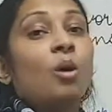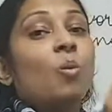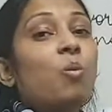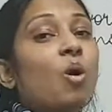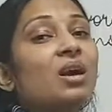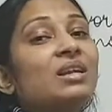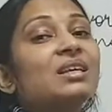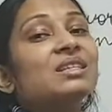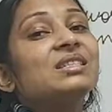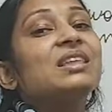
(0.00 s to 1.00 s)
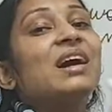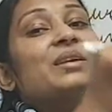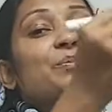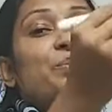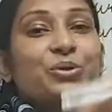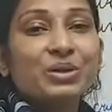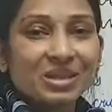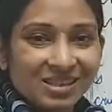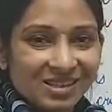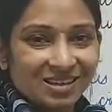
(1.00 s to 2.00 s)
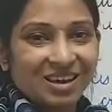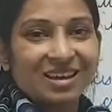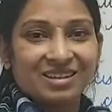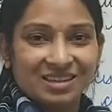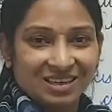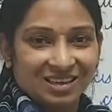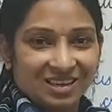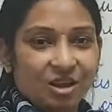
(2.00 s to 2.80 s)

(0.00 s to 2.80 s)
What is that person currently,